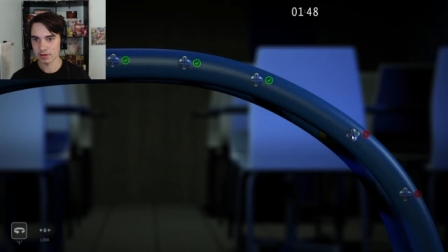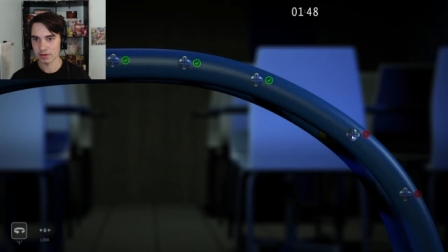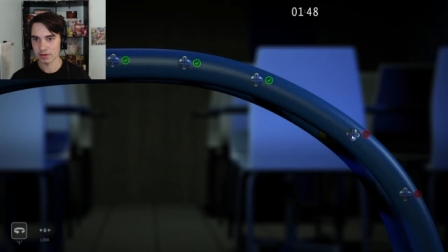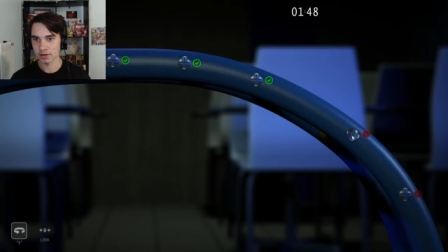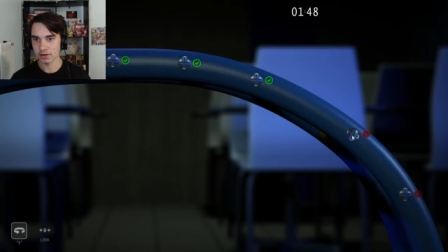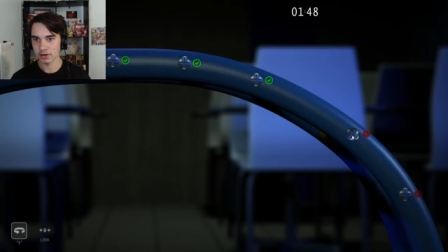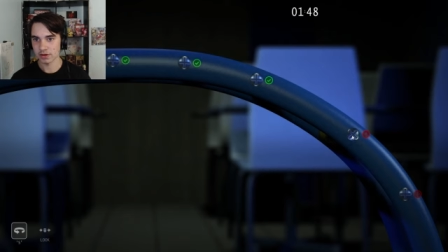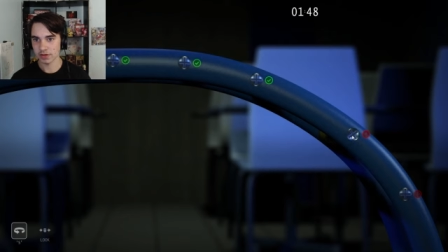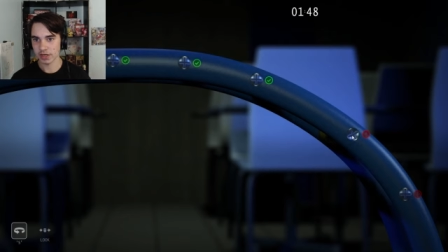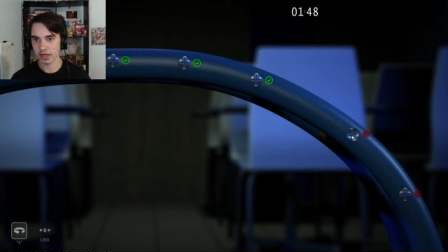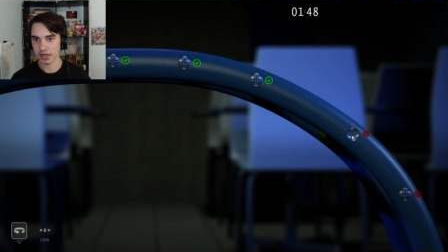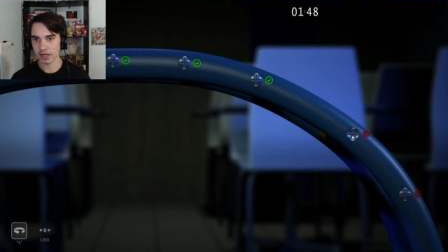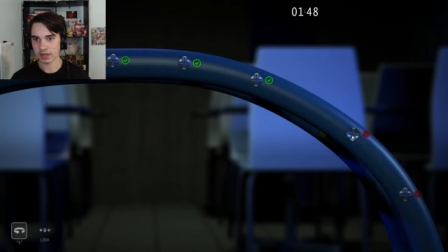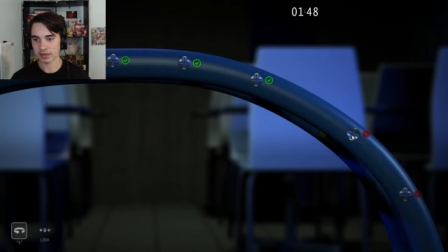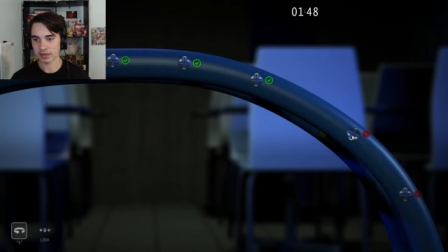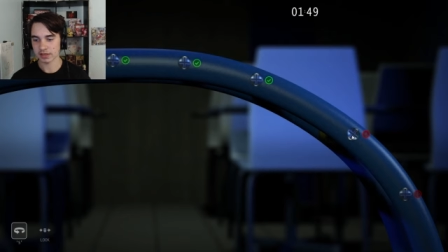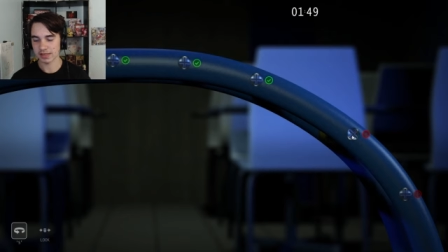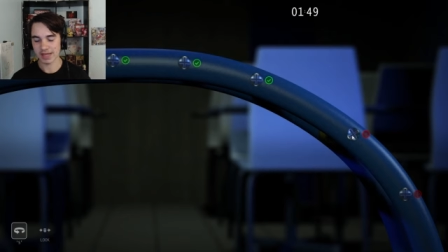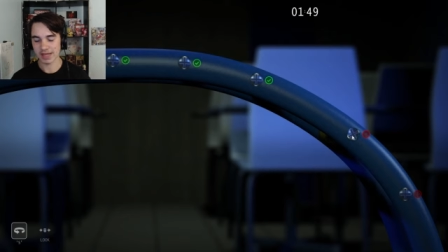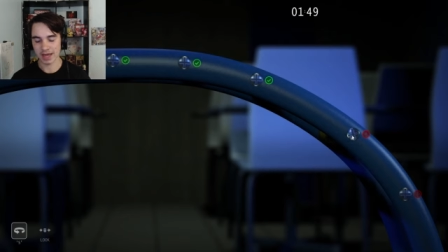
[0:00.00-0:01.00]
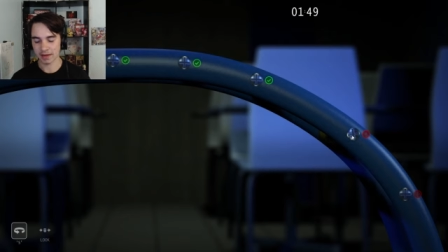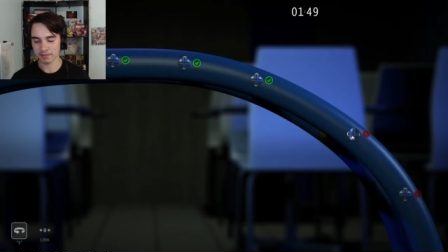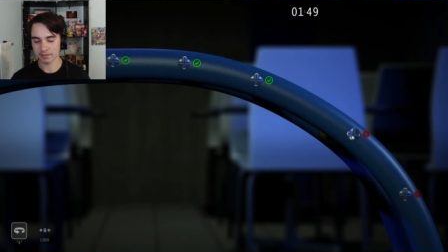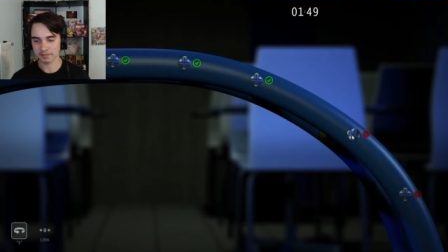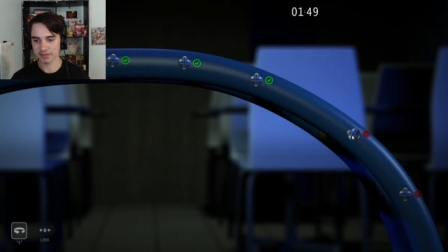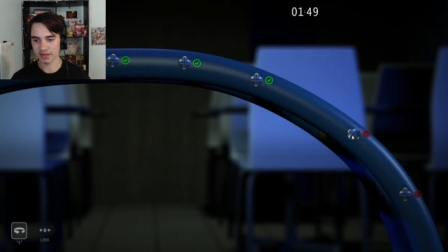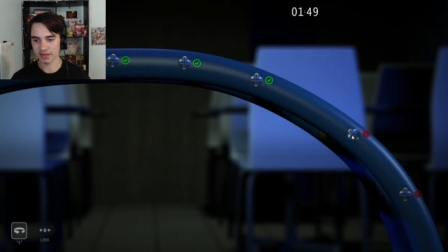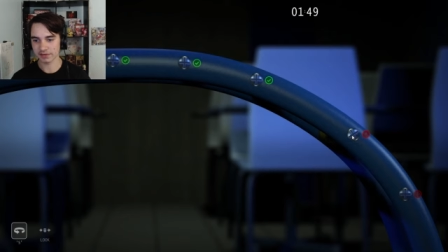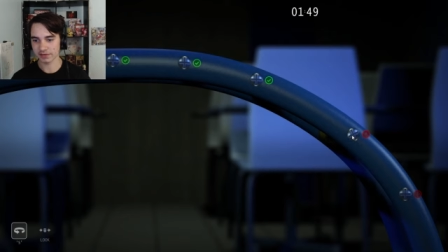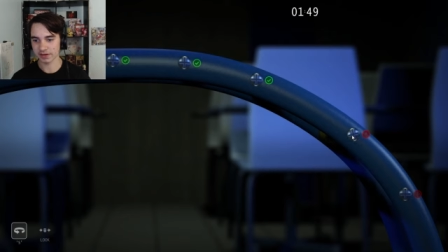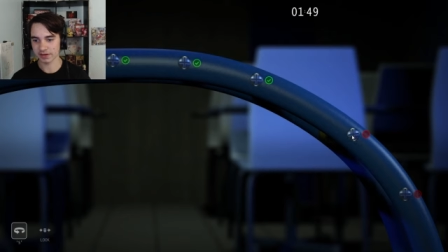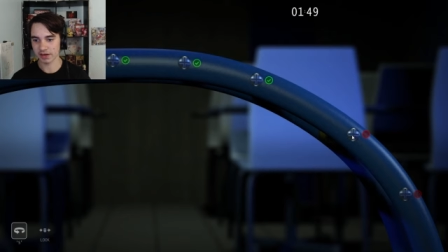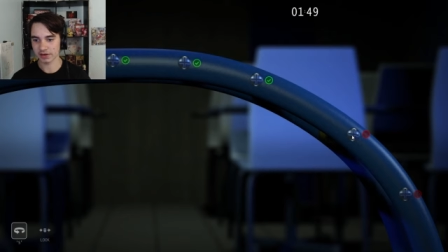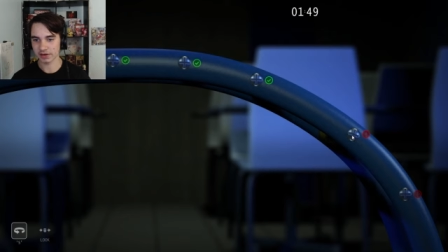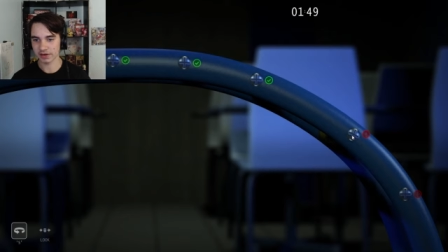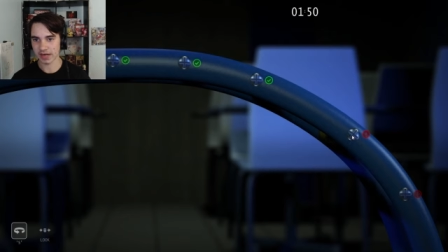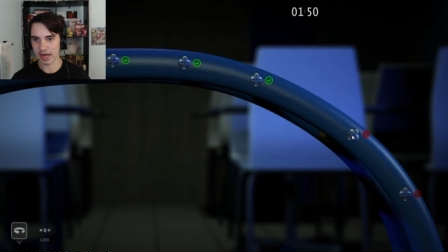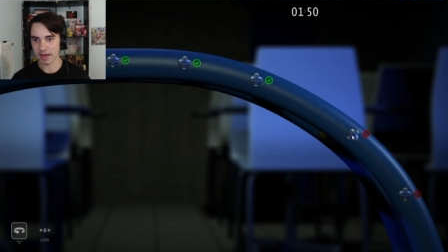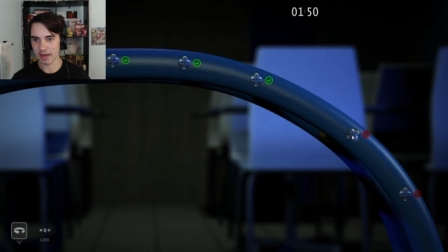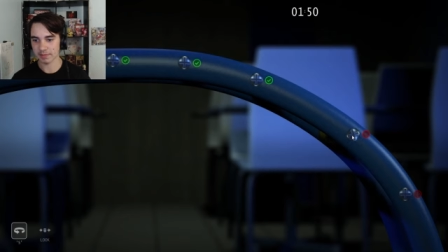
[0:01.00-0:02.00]
Okay, yeah, definitely not
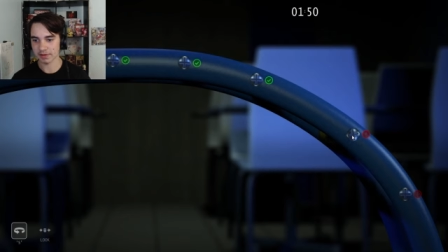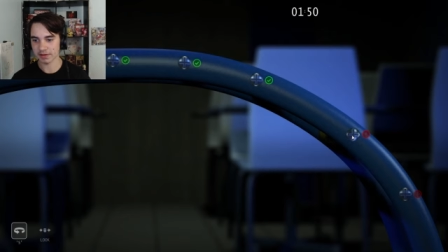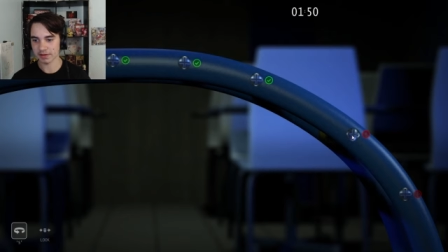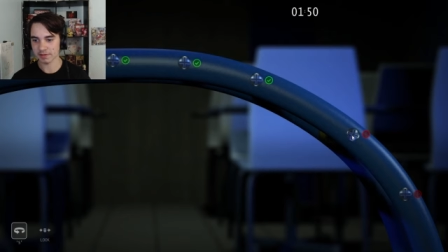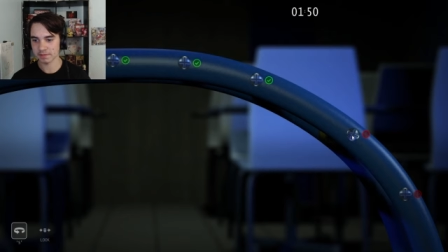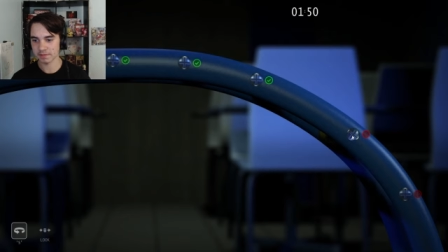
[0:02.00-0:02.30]
going to happen.